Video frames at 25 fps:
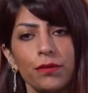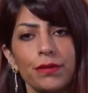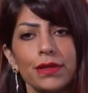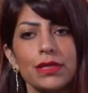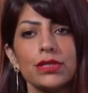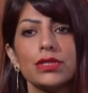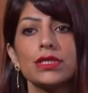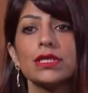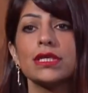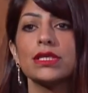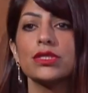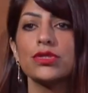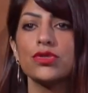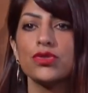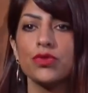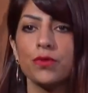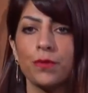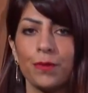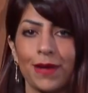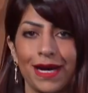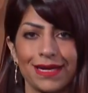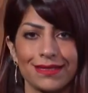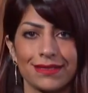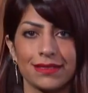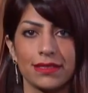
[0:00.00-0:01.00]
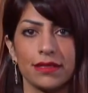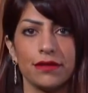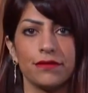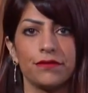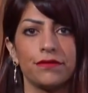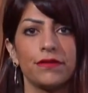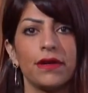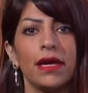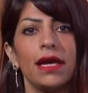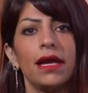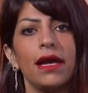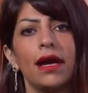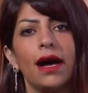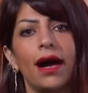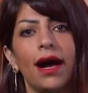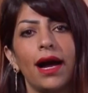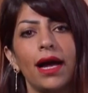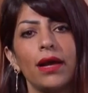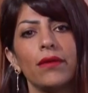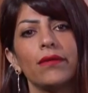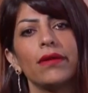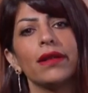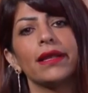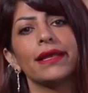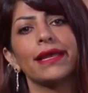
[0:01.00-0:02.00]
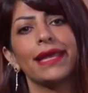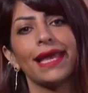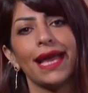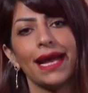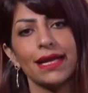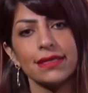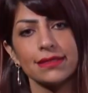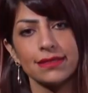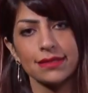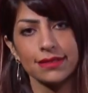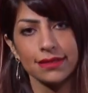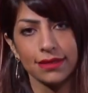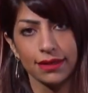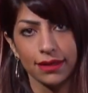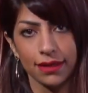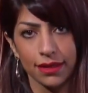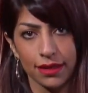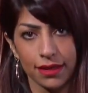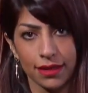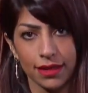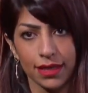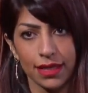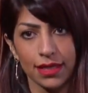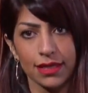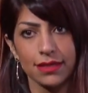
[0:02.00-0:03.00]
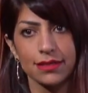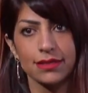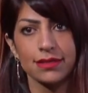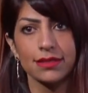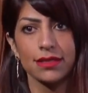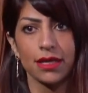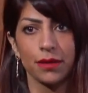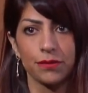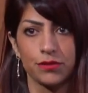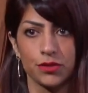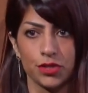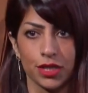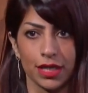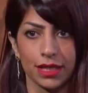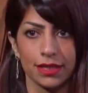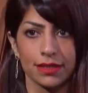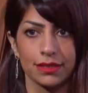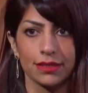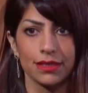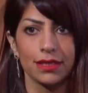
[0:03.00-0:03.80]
it into passive, I will cancel the subject.